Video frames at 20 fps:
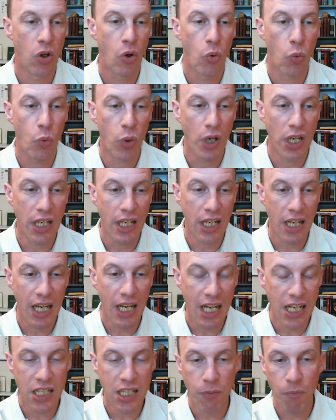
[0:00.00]
We
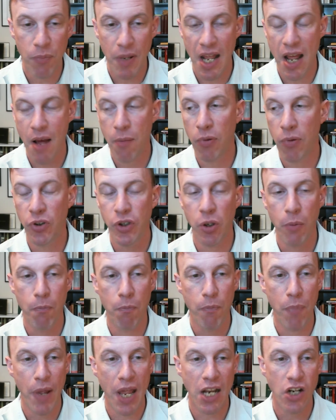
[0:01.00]
need to be able to
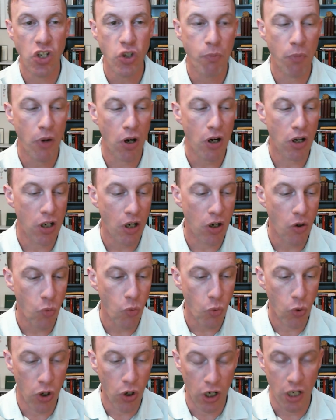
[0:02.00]
benchmark our
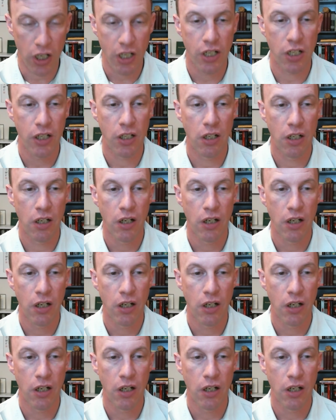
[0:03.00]
work,